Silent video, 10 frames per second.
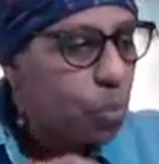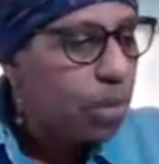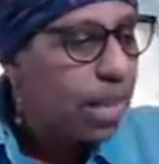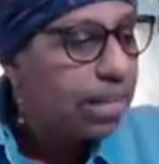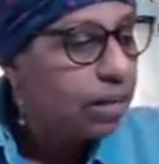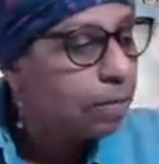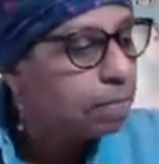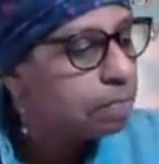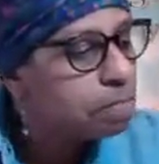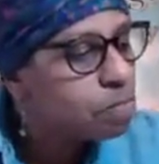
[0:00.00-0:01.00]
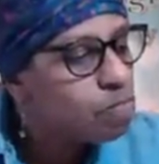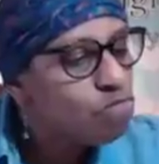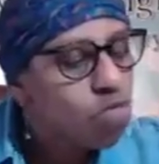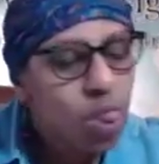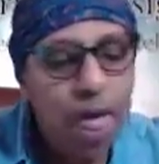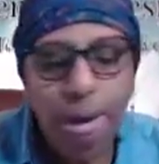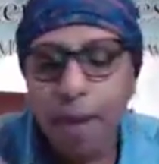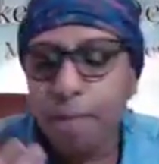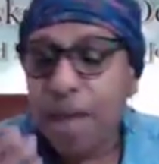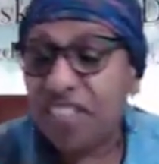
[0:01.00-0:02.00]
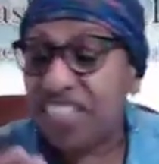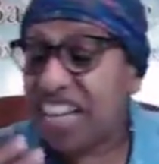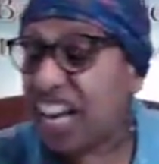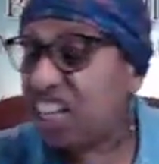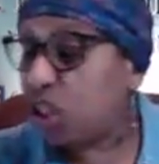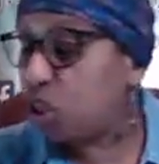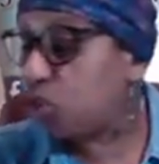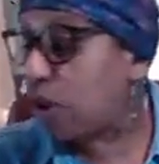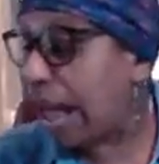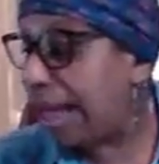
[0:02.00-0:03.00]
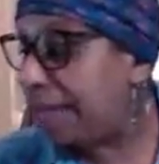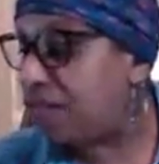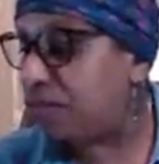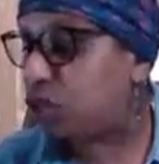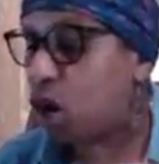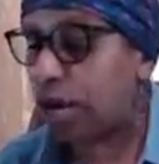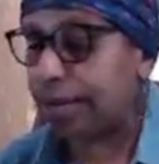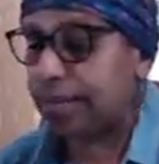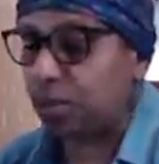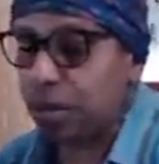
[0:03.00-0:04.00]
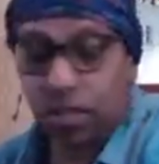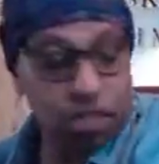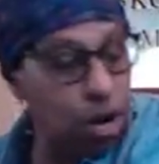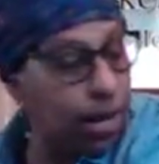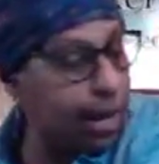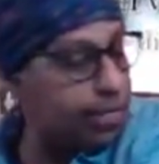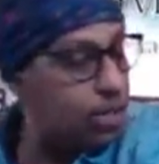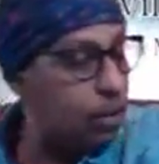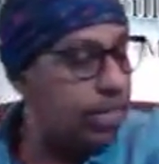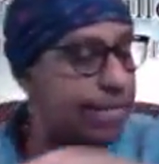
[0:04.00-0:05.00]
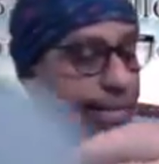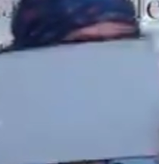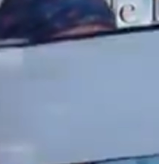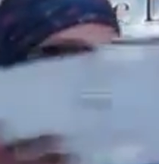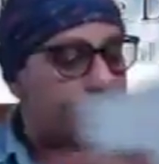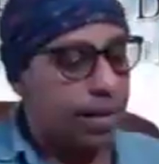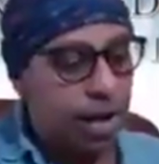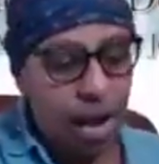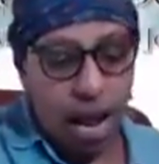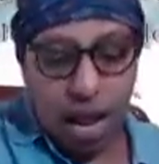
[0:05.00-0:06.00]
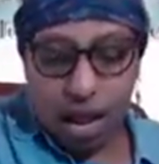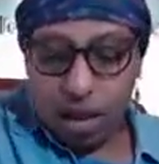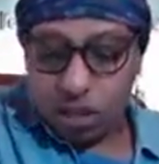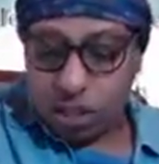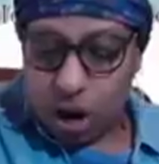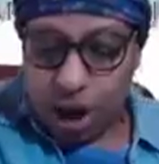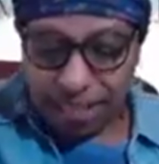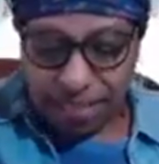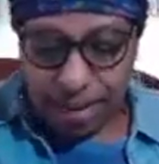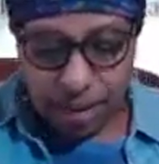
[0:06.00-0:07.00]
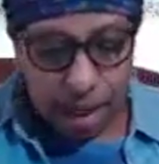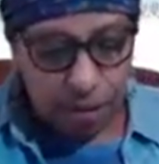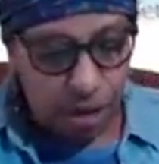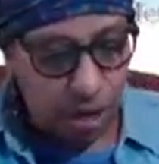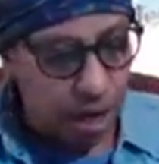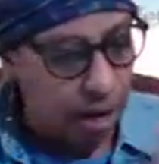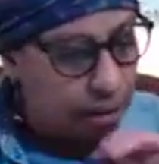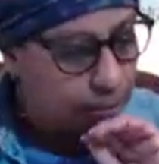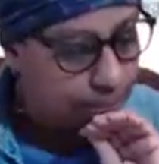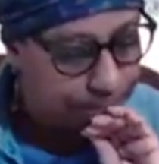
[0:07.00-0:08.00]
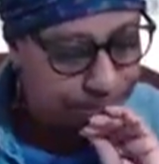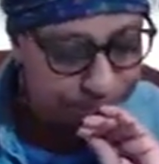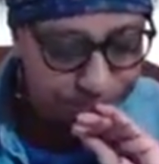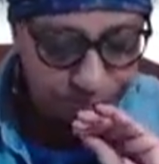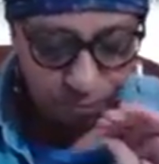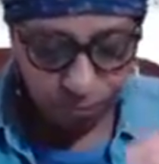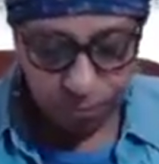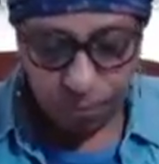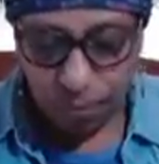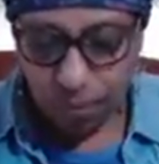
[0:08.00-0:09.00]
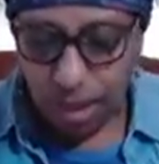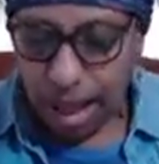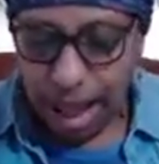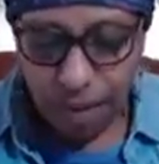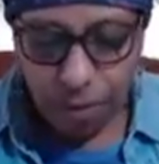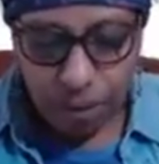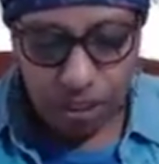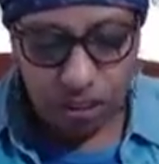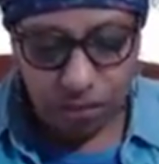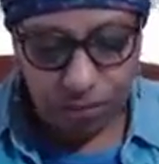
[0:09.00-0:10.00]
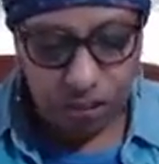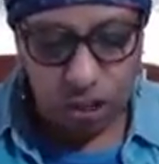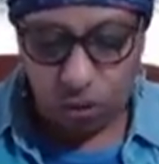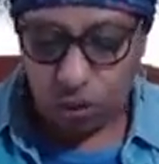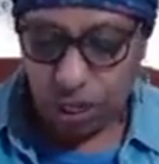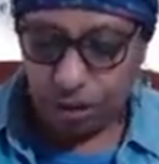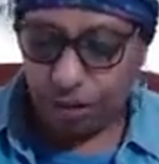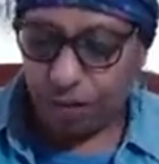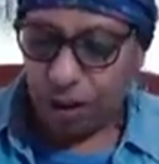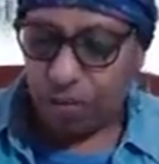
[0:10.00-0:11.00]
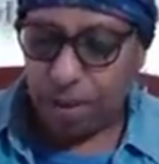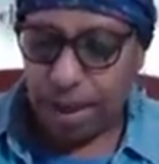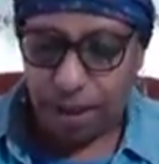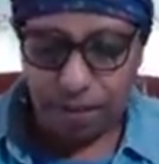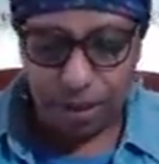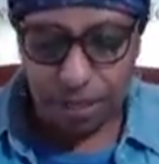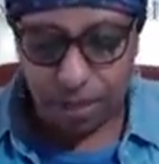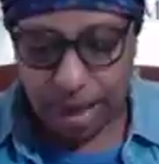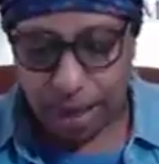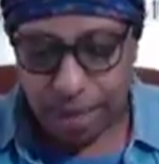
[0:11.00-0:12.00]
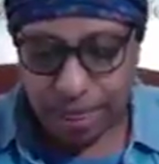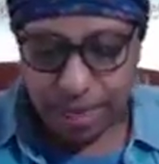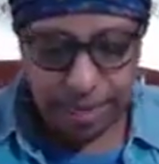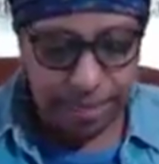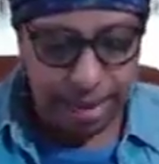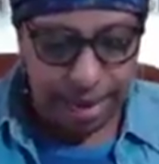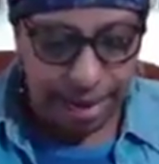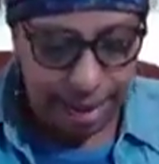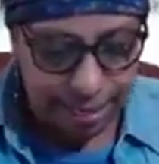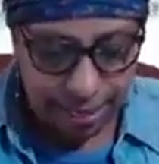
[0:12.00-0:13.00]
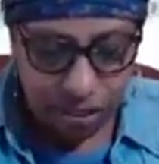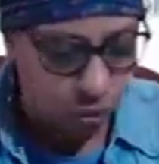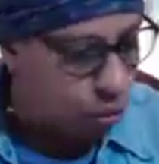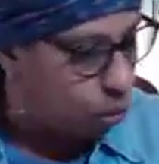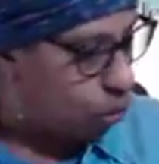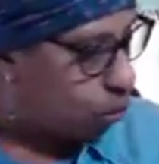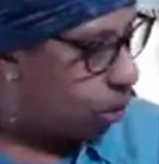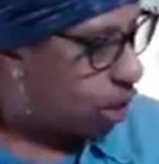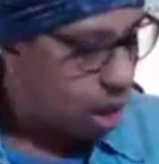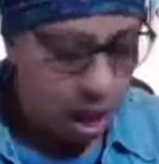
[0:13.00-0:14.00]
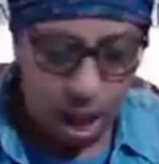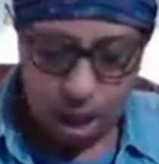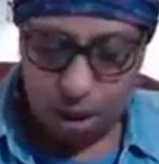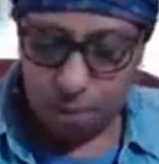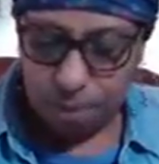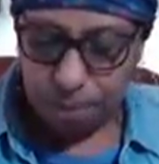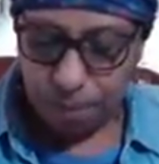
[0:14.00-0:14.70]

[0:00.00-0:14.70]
little mouth is getting a little dry there from talking so much. Okay, so let's get started. So I think I'm gonna I have a bunch of stones here in front of me. I have some amethyst, and I got these cool I